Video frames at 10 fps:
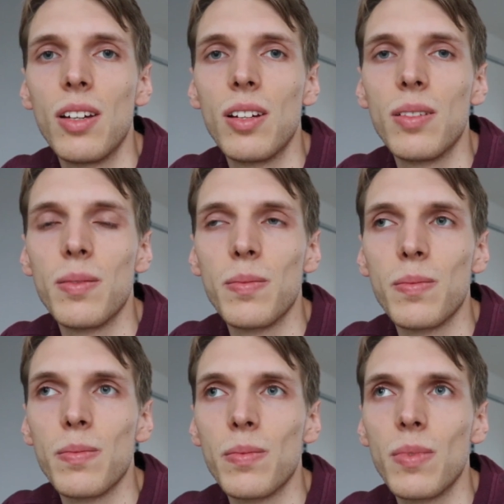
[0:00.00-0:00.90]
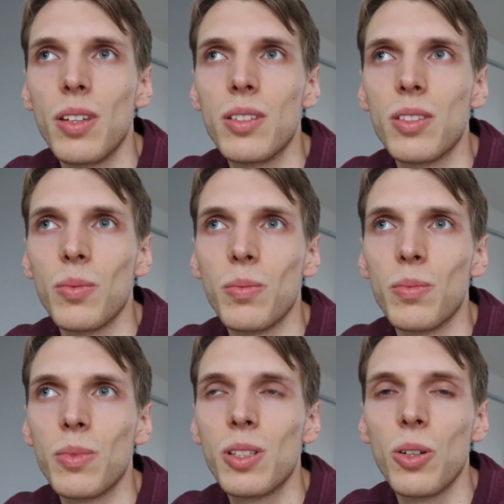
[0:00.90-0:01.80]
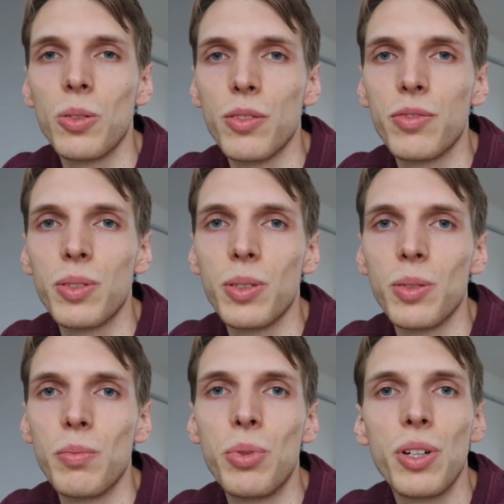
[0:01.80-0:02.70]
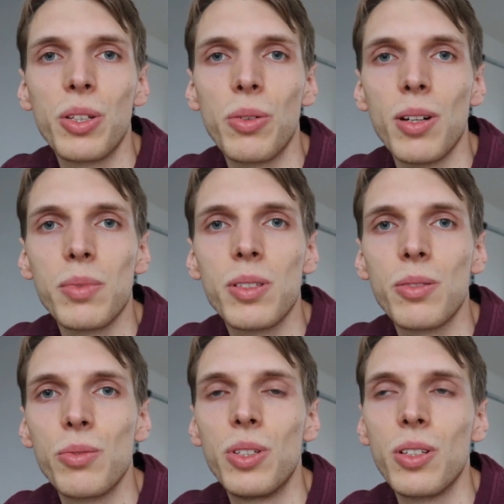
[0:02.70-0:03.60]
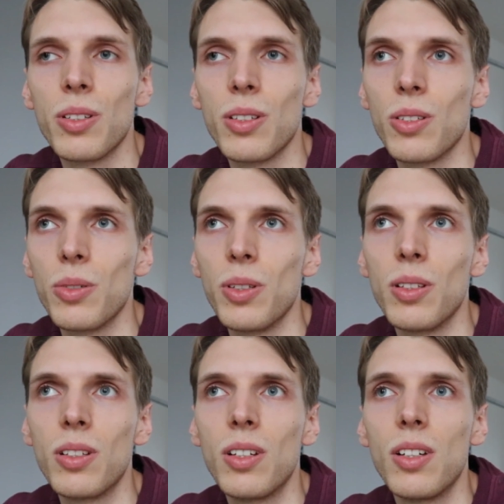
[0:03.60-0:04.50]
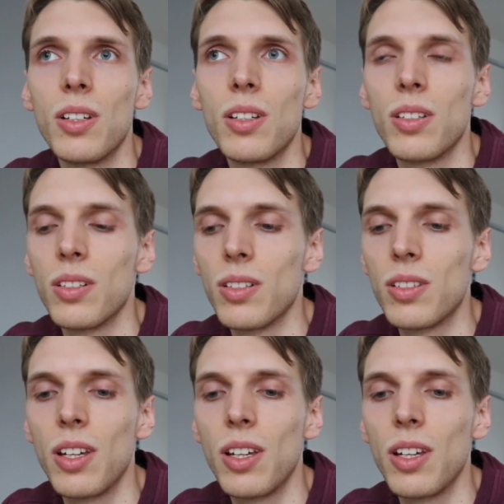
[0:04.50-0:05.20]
some sort of breadcrumbs which will say